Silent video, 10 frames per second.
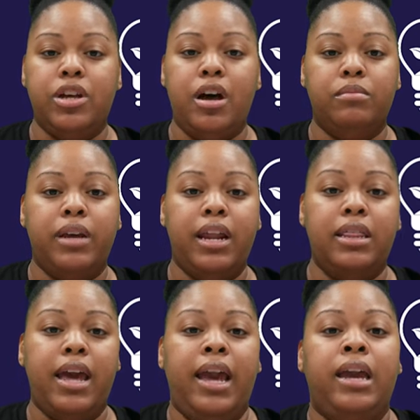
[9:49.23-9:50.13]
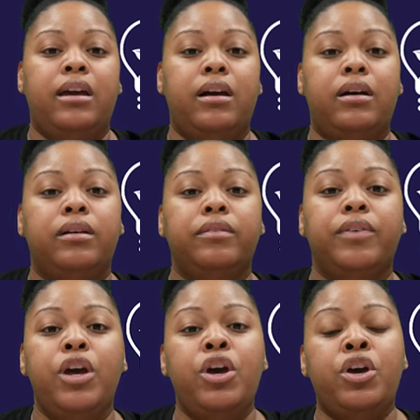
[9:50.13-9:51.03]
Um, getting the hang
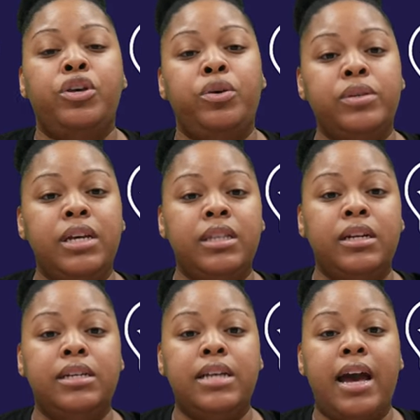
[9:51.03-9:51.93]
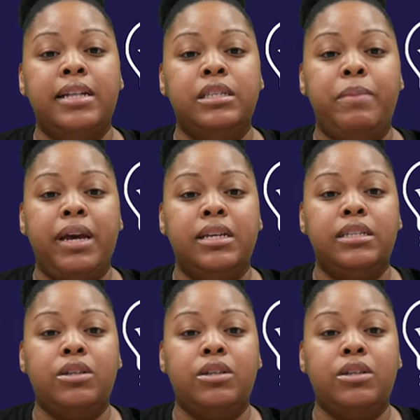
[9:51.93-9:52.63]
of using the design space